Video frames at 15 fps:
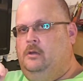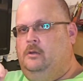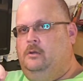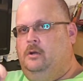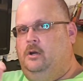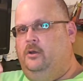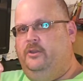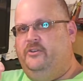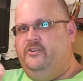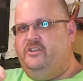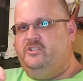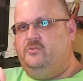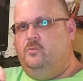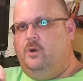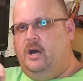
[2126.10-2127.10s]
Only
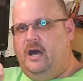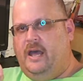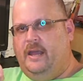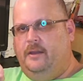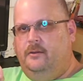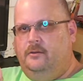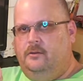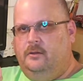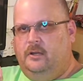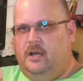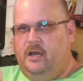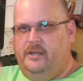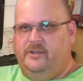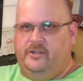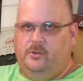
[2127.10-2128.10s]
reason why I
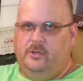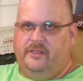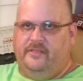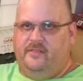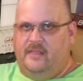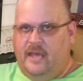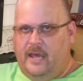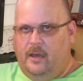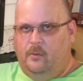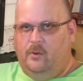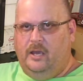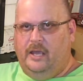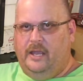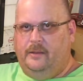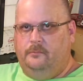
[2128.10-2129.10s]
do it that
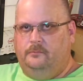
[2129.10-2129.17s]
way